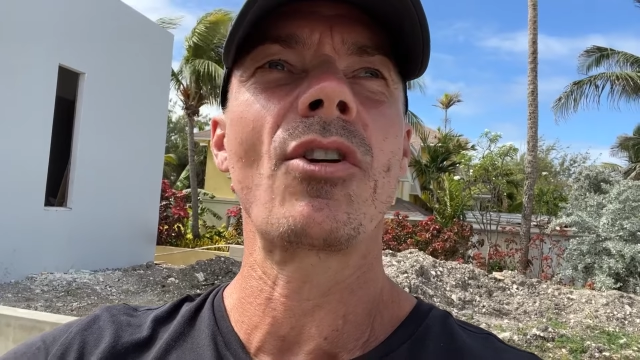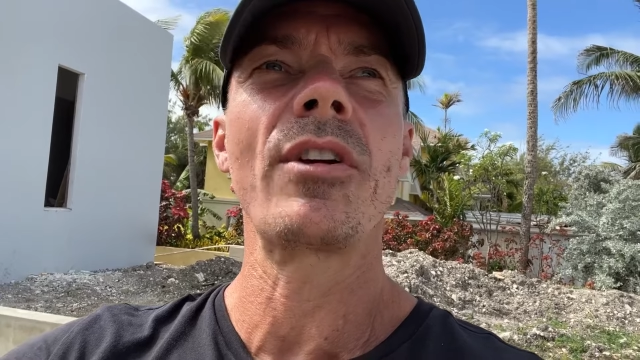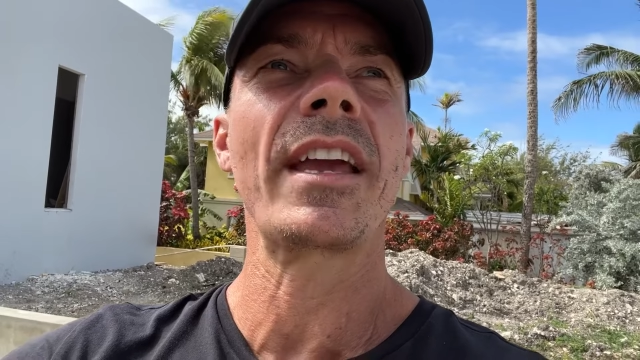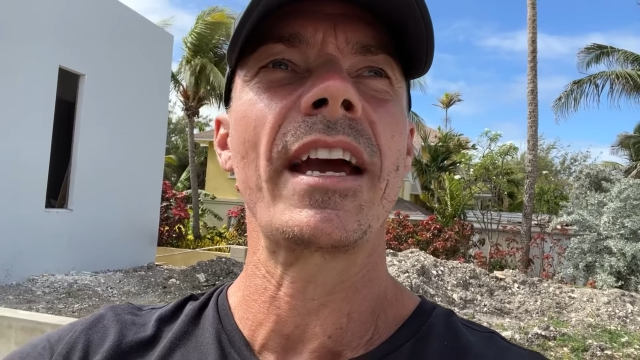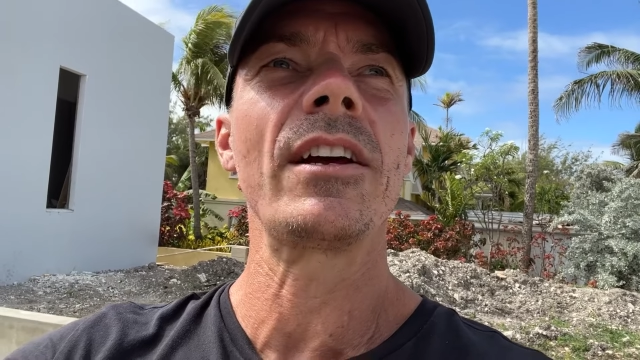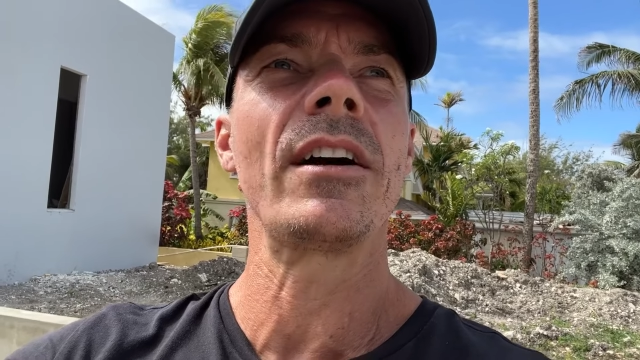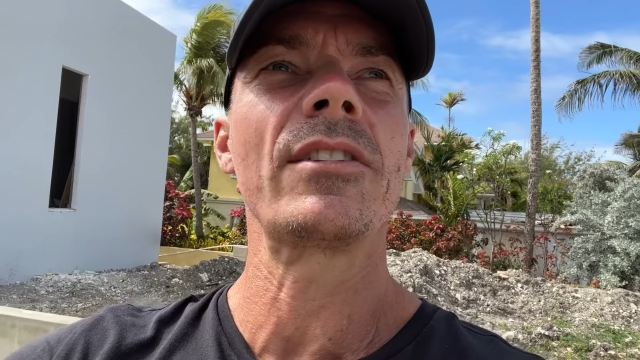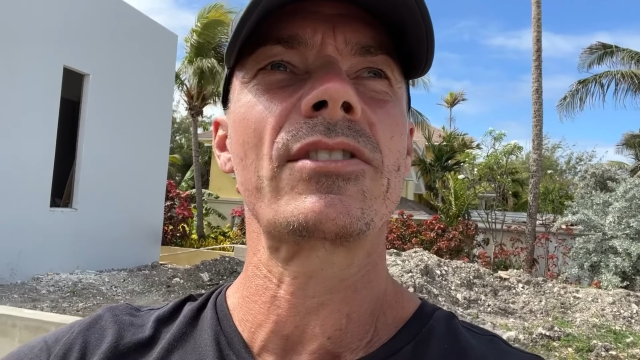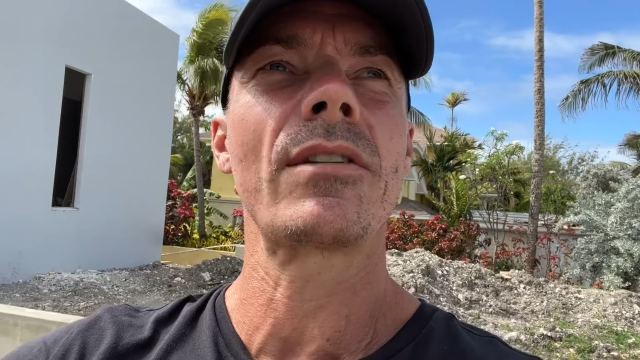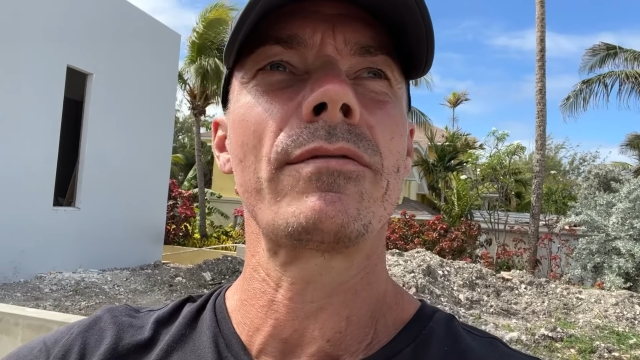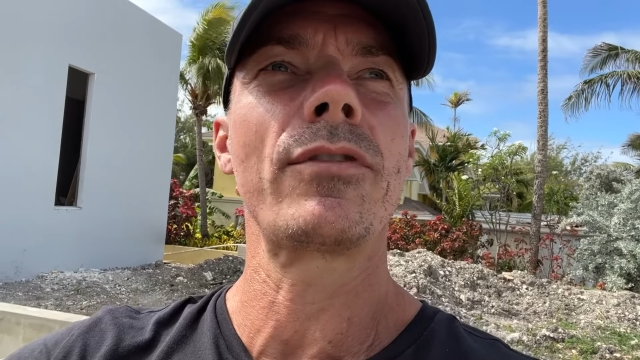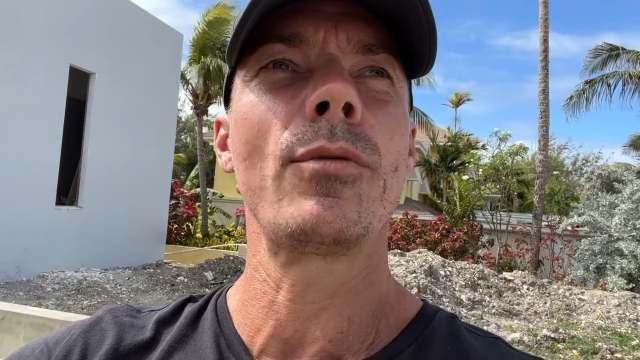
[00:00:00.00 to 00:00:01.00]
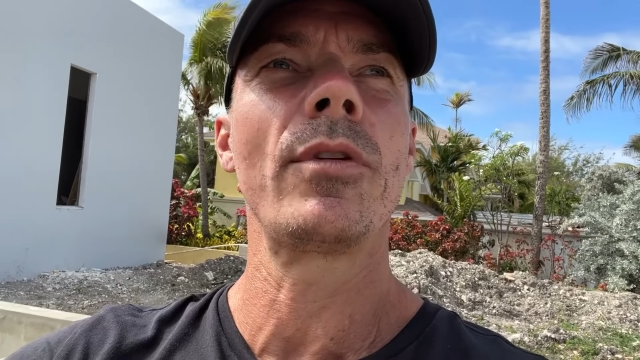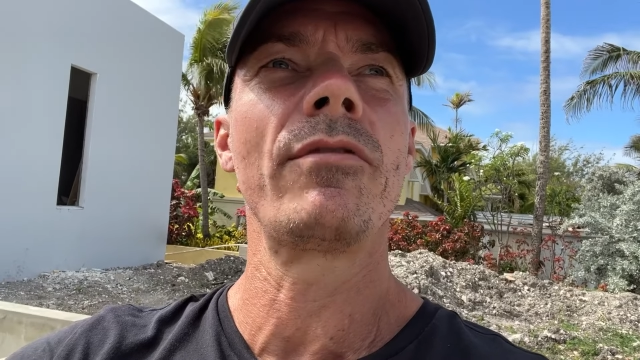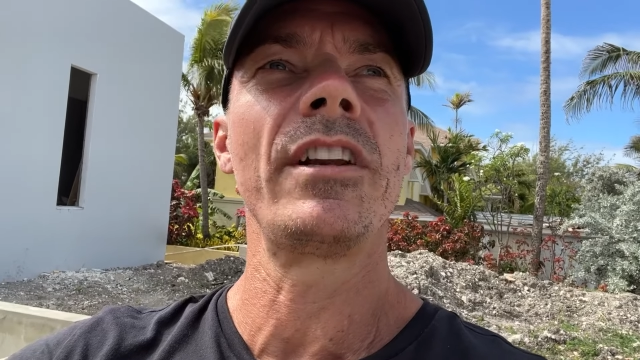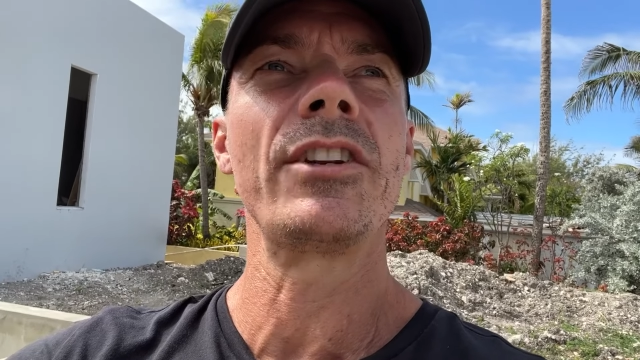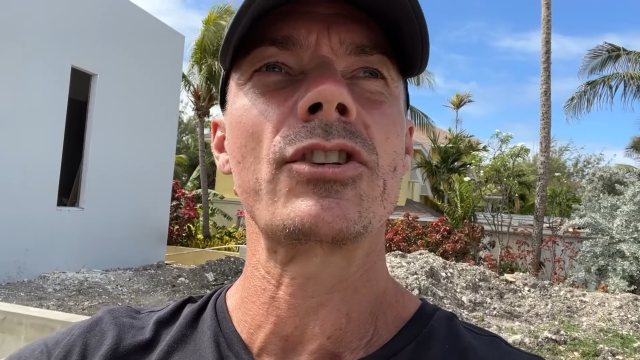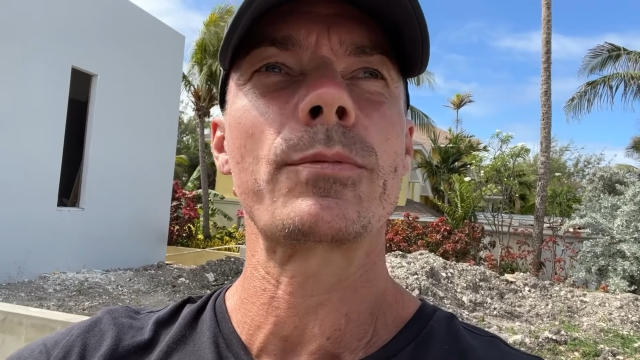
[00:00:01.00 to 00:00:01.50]
got to get some form of
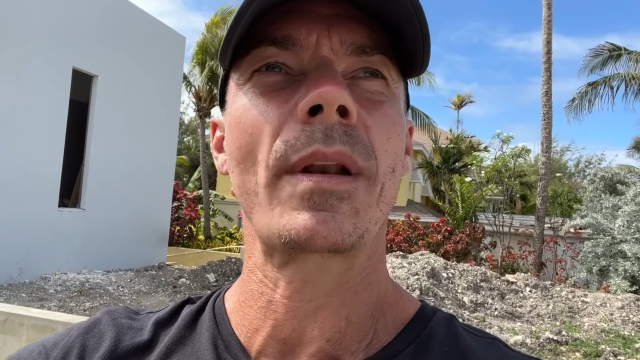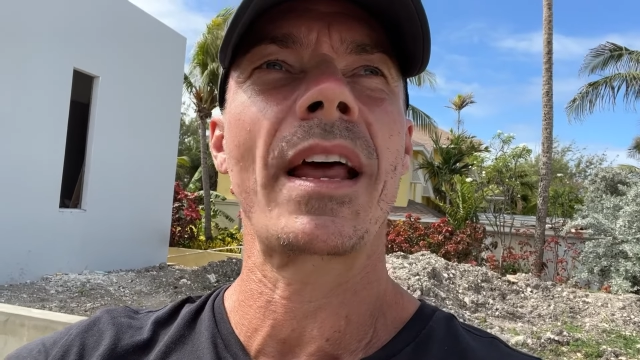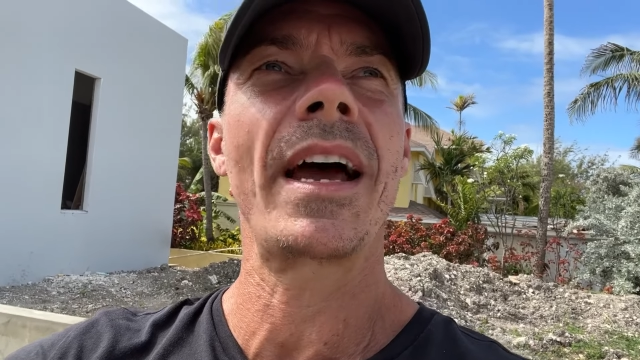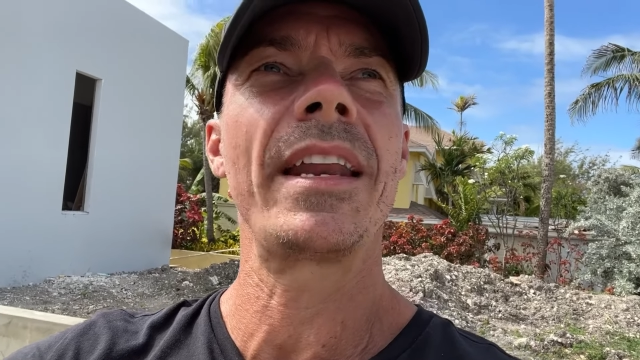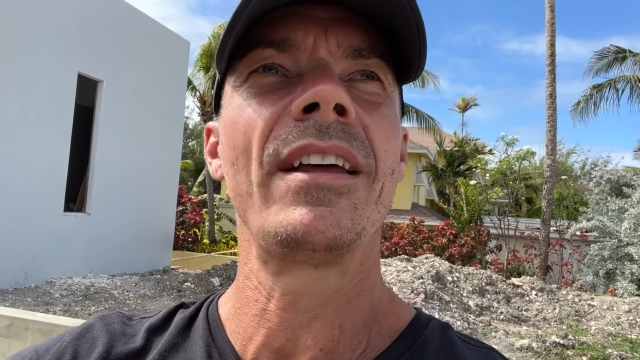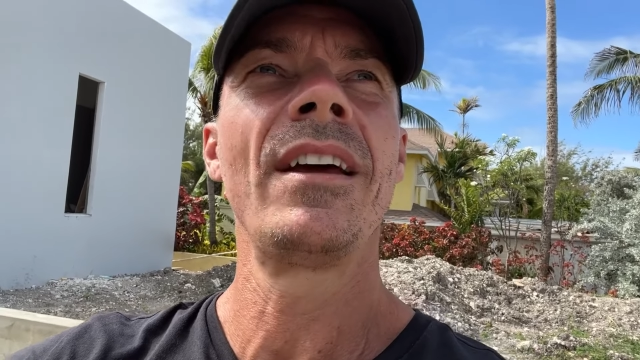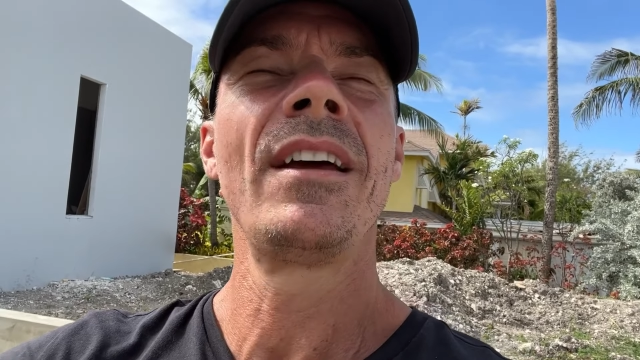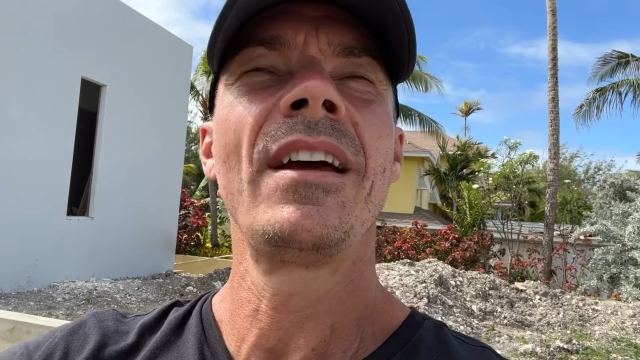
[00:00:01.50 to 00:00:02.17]
religious plan